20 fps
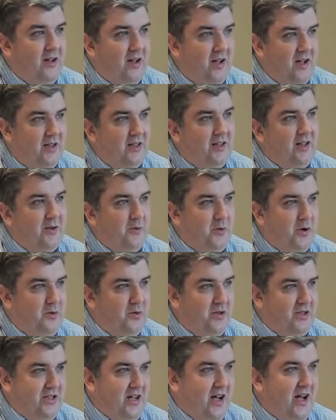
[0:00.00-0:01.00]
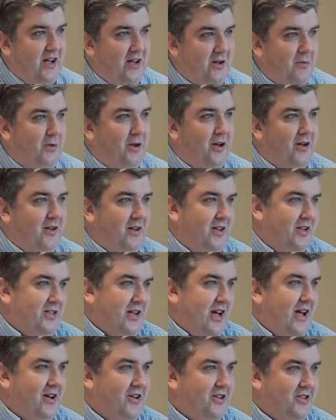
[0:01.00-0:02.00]
and then we would tack a
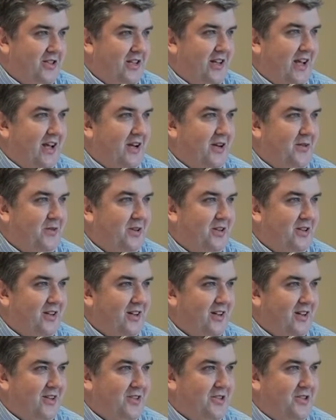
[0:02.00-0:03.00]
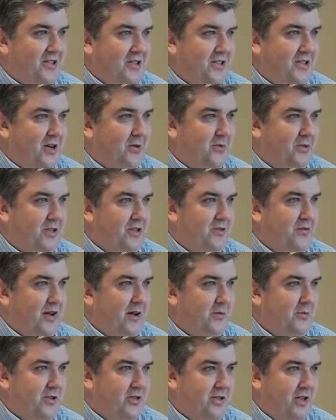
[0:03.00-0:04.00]
day onto the end of it to sit down with the
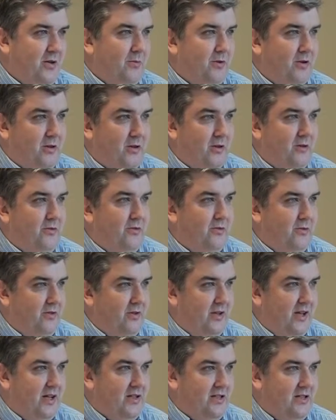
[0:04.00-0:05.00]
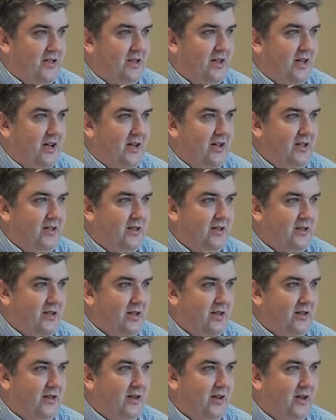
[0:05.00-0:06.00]
development team and go through the SDKs
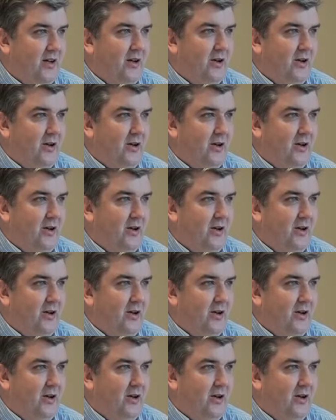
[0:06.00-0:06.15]
and